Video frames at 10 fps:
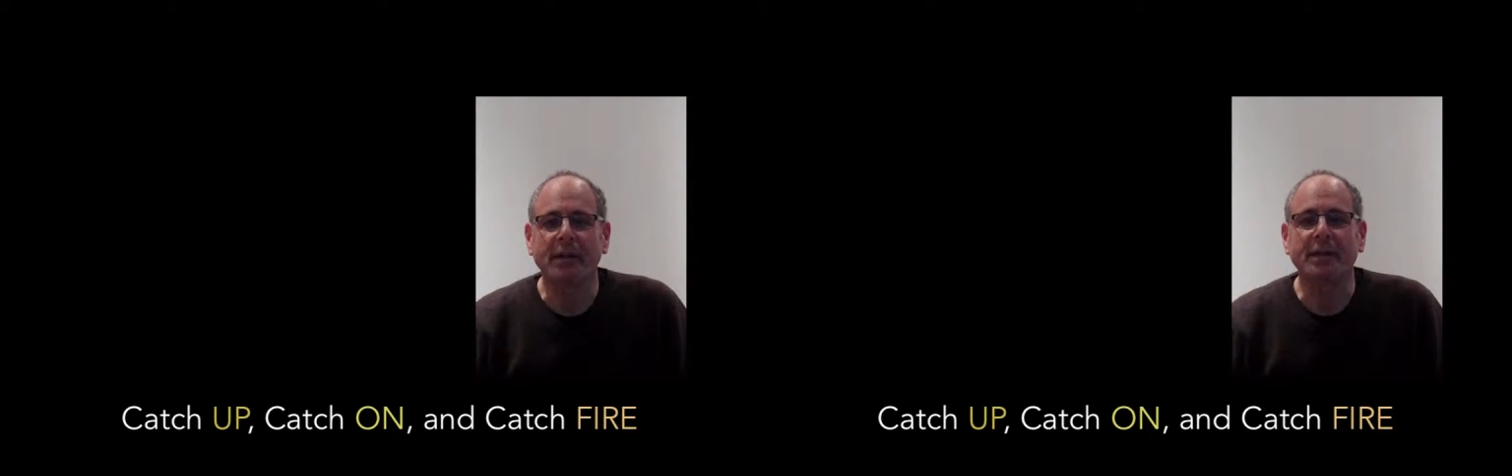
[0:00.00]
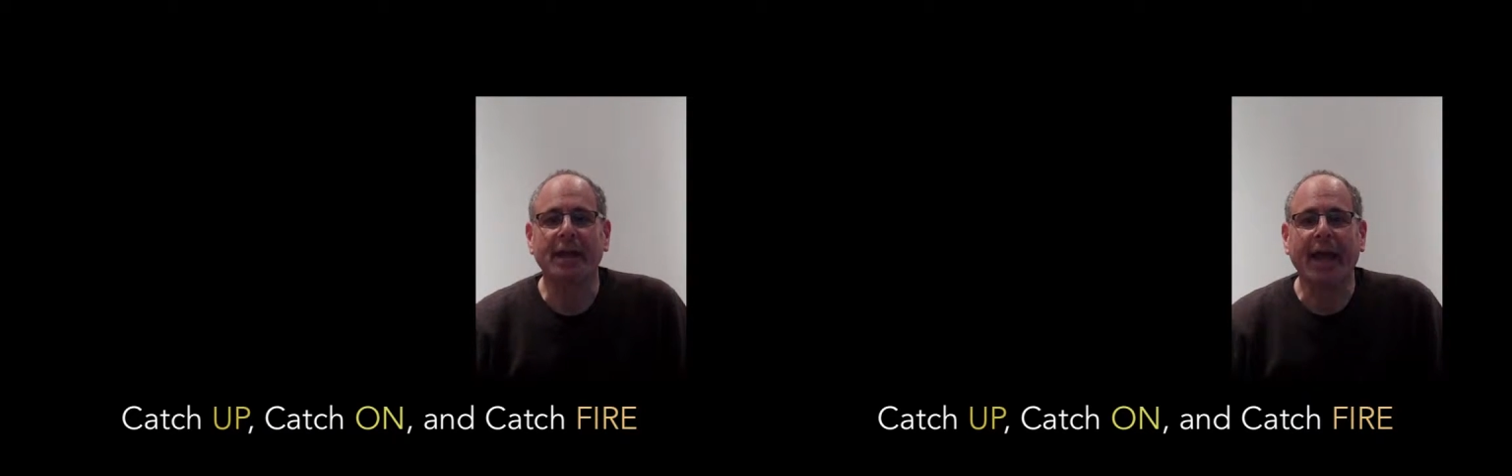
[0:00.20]

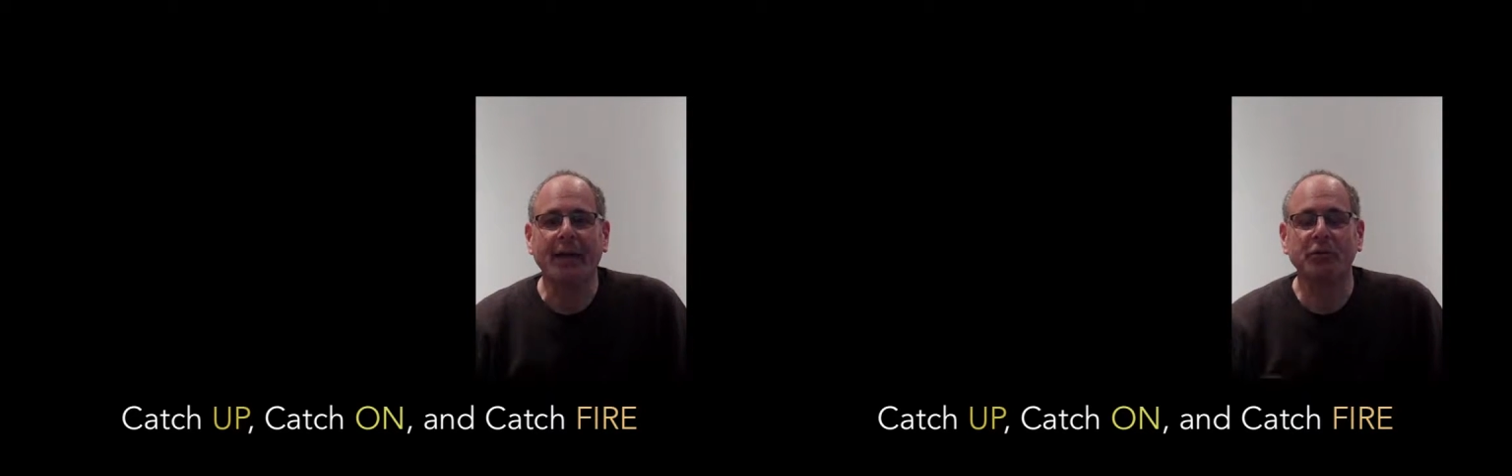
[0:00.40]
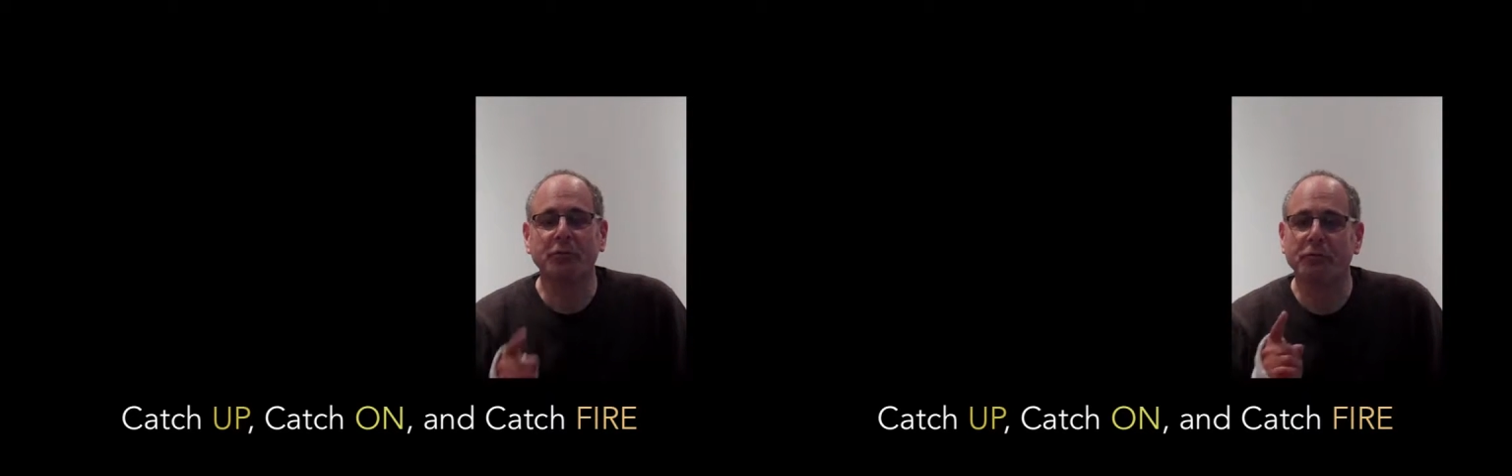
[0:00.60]
and
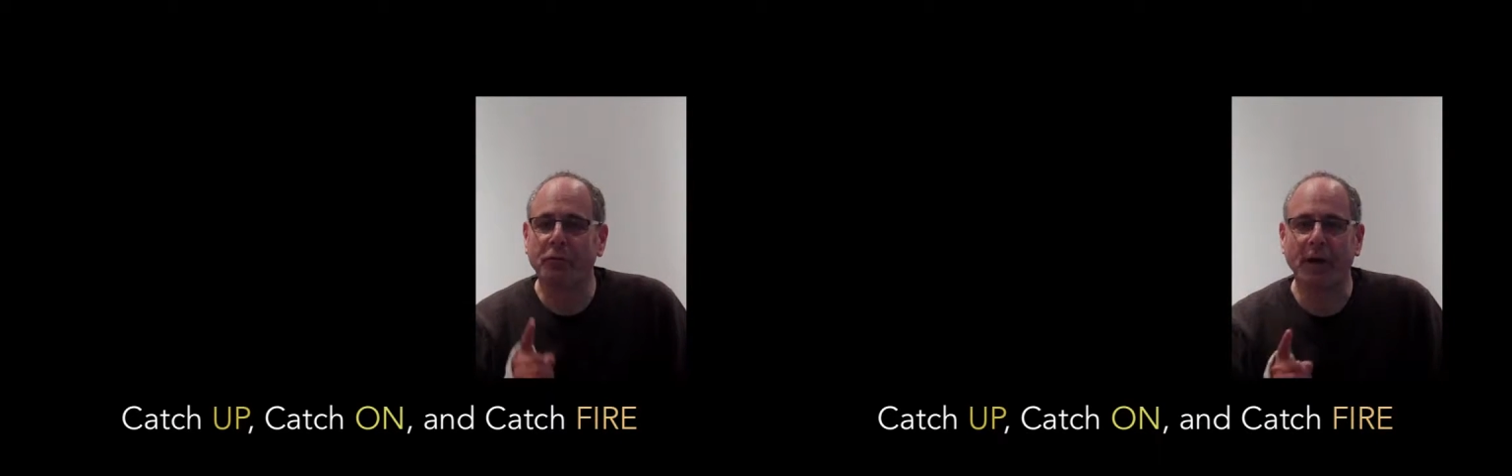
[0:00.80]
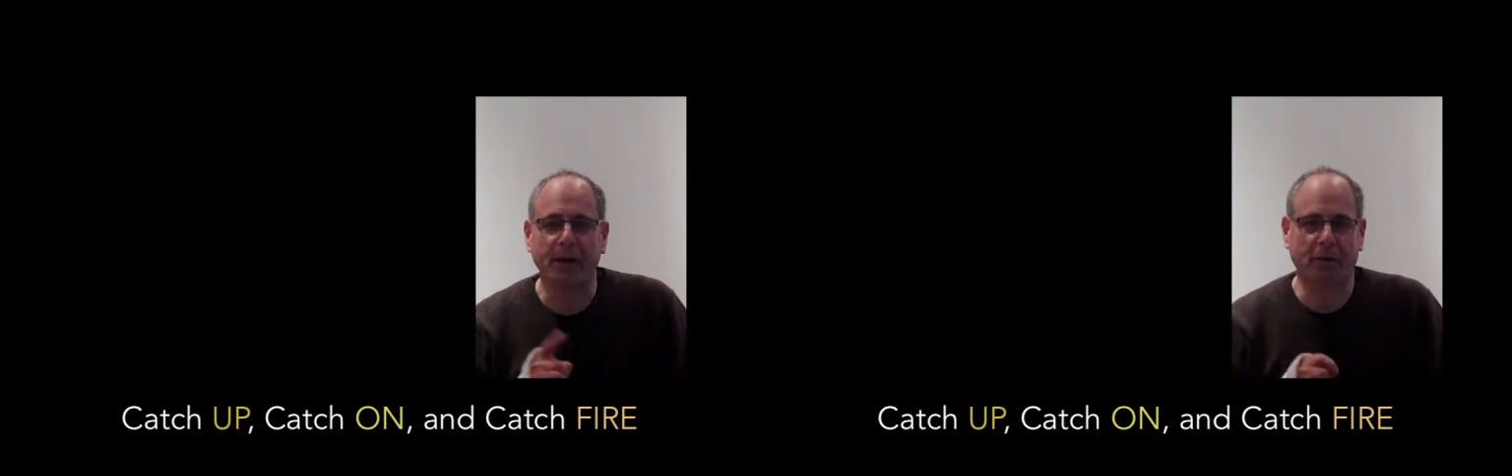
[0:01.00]
catch
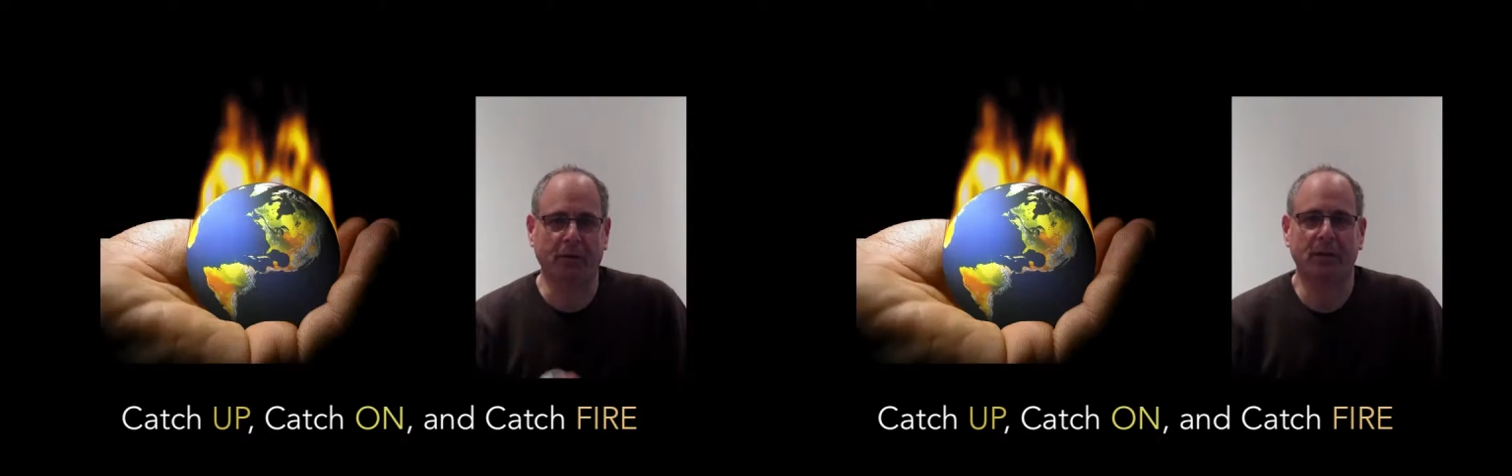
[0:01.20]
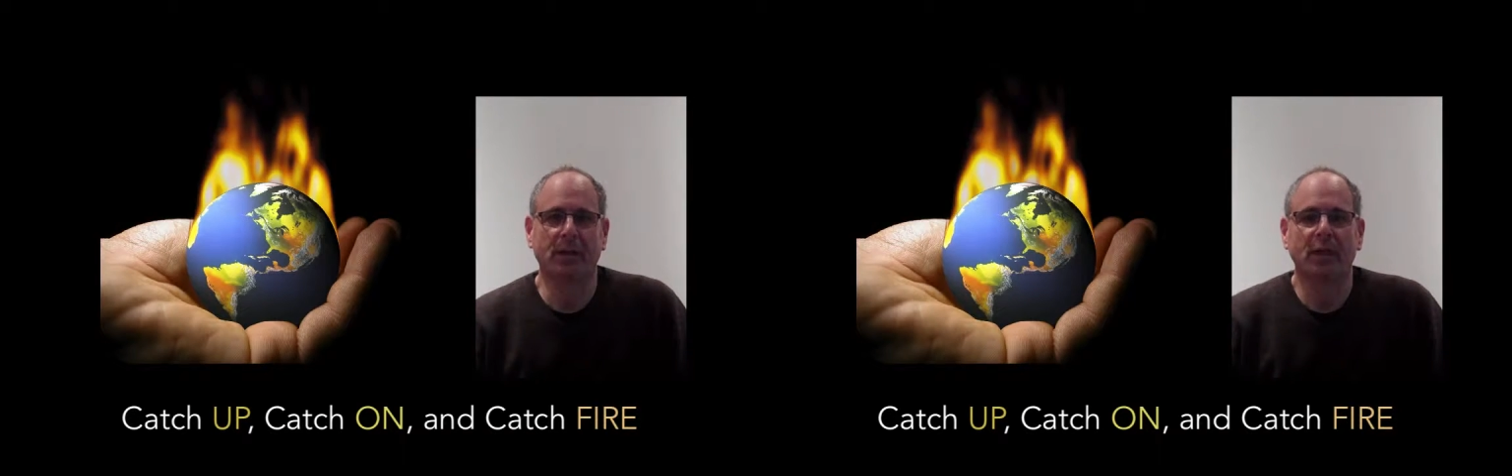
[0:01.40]
fire